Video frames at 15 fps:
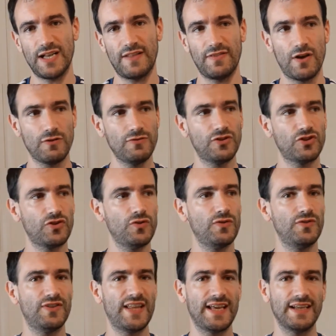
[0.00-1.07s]
And those two
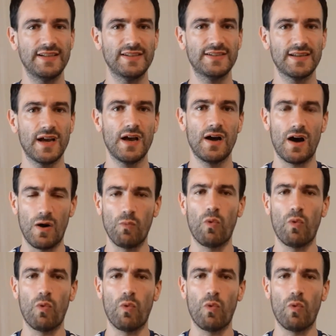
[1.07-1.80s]
things are